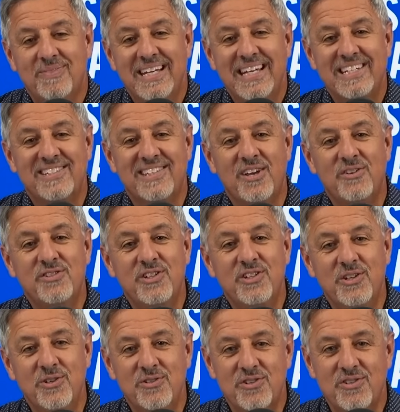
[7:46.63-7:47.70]
Excel
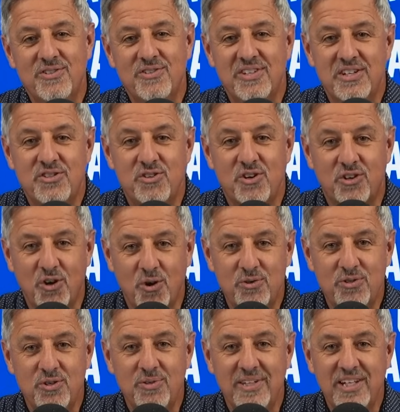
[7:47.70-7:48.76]
Solutions is your
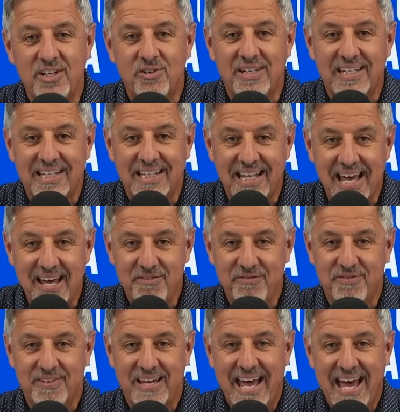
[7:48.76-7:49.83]
go-to leader in
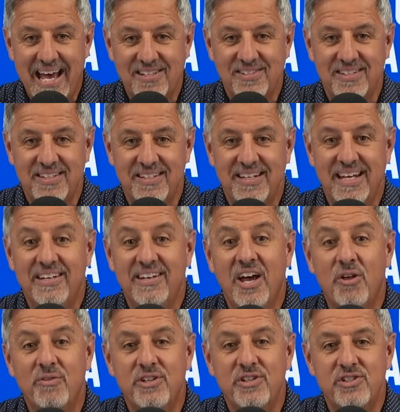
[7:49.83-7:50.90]
life, accident, and
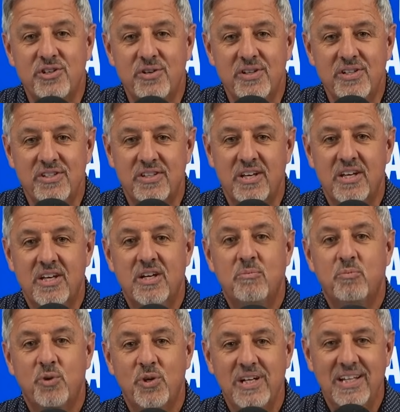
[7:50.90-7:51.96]
health insurance
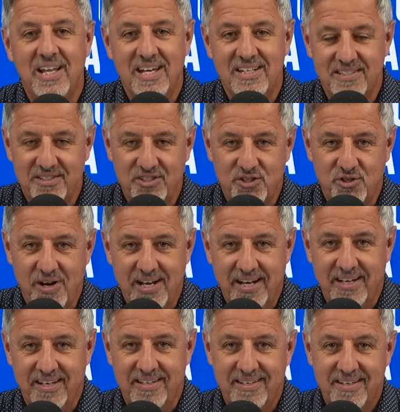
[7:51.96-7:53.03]
pre-license training.